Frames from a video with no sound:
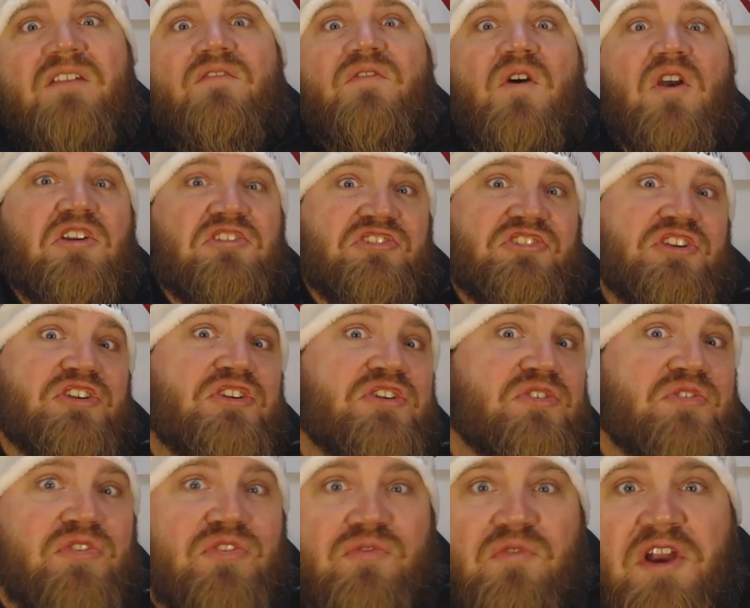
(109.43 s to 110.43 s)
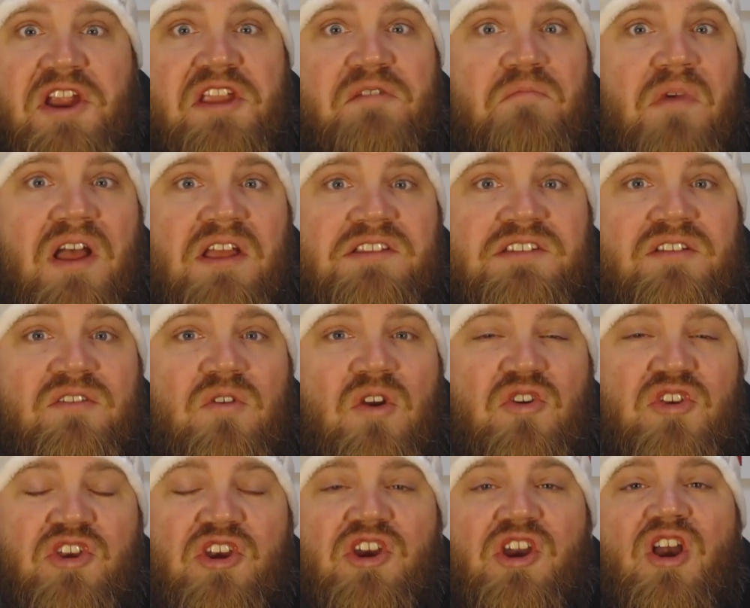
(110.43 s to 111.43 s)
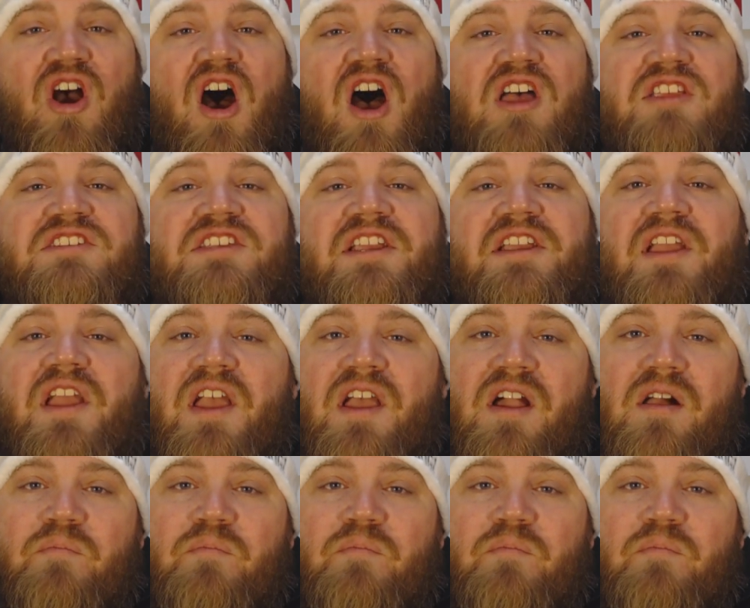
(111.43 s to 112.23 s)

for 2-3 months in a row, you're causing